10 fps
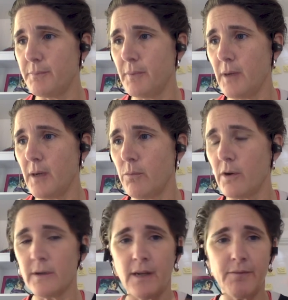uh,
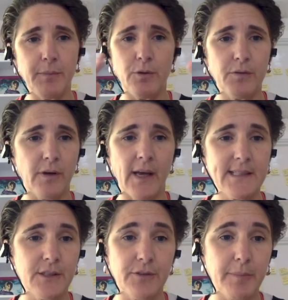want lovely, beautiful
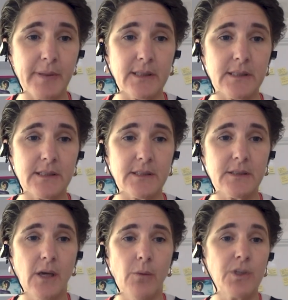itinerary builders,
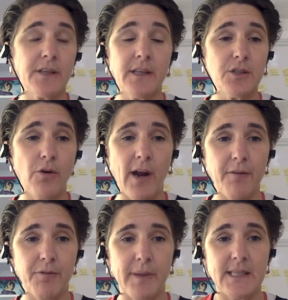which I think is
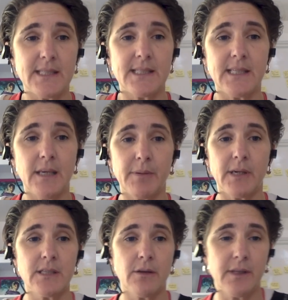great for B2C,
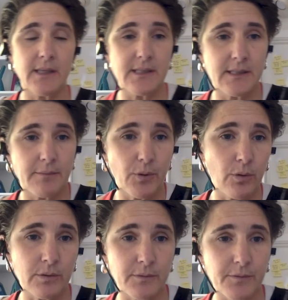but I don't think is as
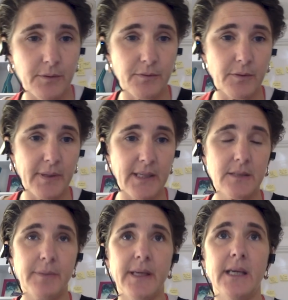important for, for
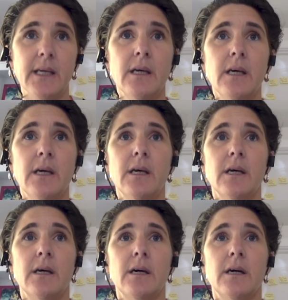B2B.
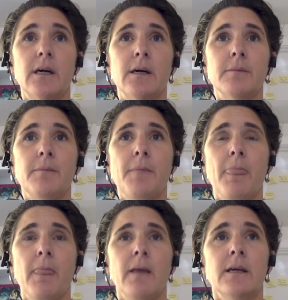Um,
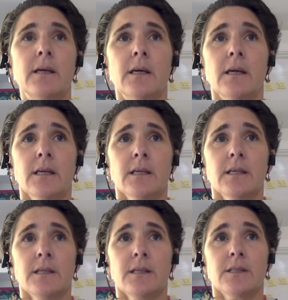mm
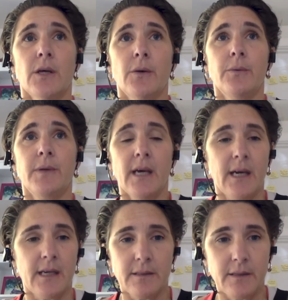so
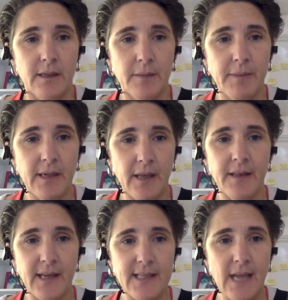yeah, I mean,
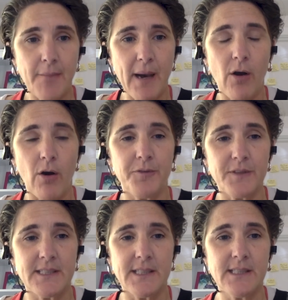I think it's that back
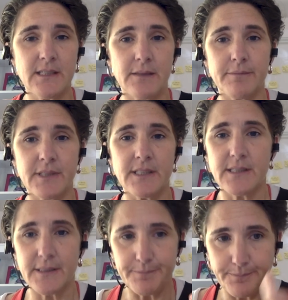office system
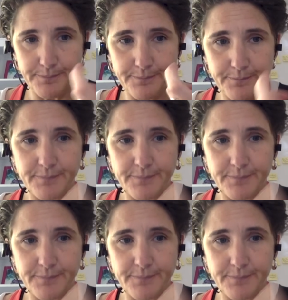that's the,